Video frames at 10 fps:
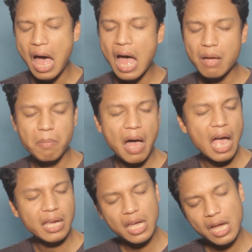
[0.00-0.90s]
ba,
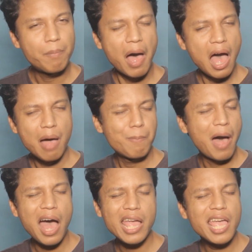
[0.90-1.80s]
baya, ba,
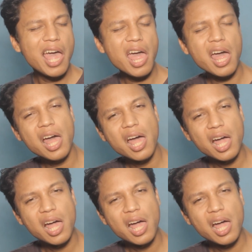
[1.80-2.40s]
baya,